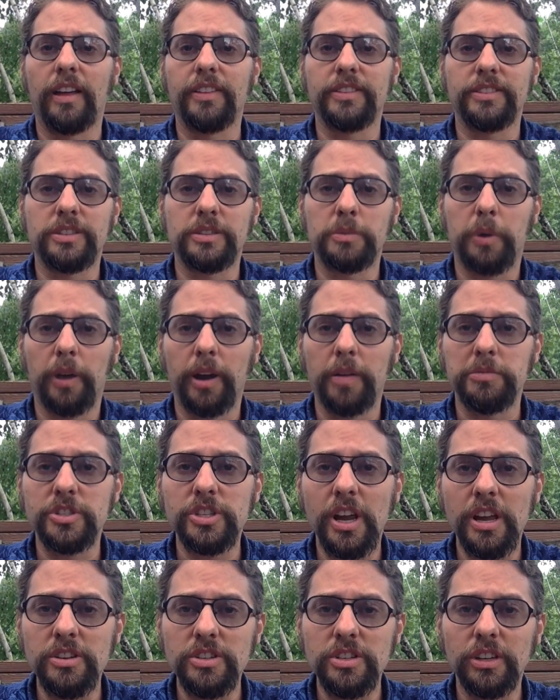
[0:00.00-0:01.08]
This is what I'm
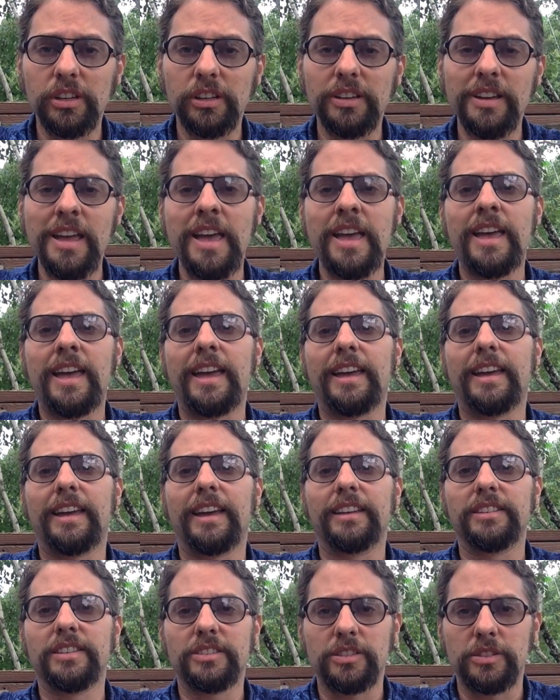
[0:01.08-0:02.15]
changing,
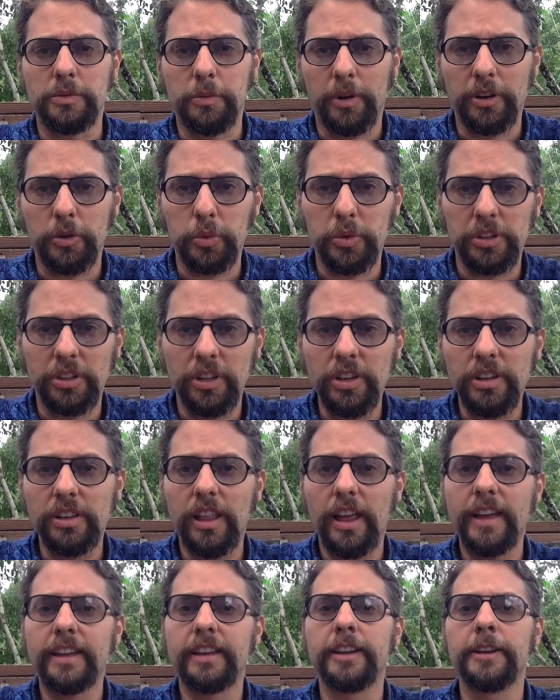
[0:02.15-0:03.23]
and this is what it will look
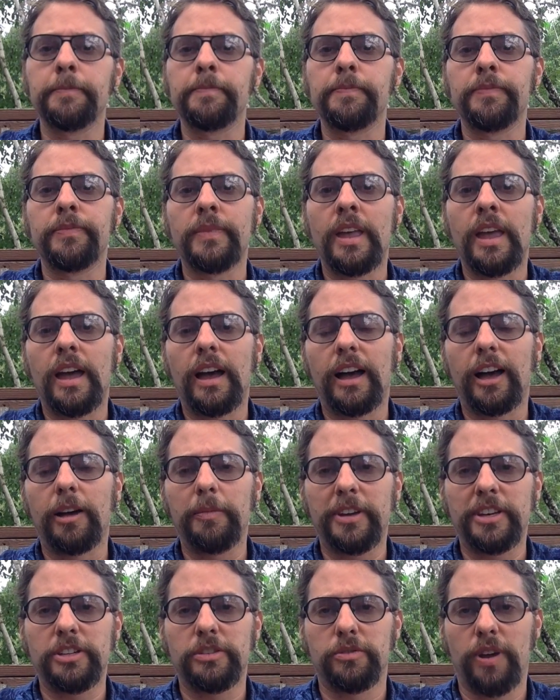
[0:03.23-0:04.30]
like,
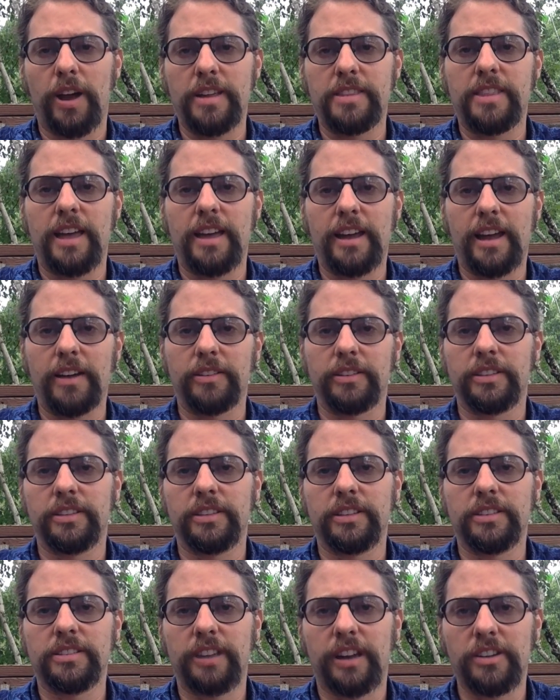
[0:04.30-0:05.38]
and you write that out in
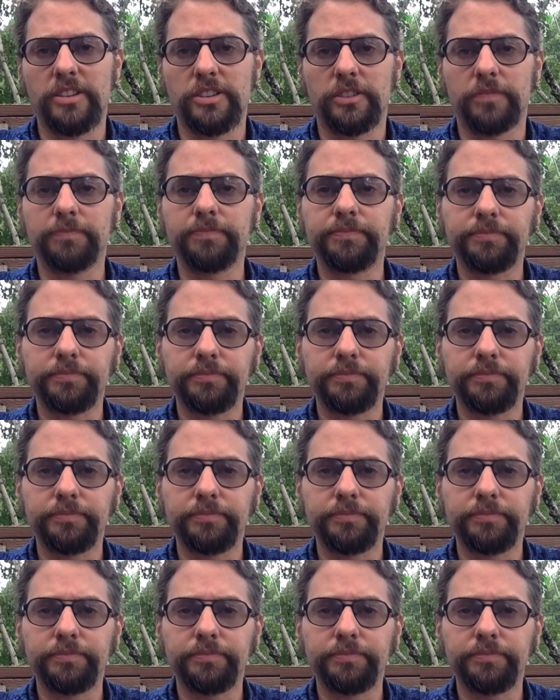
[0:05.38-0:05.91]
this section.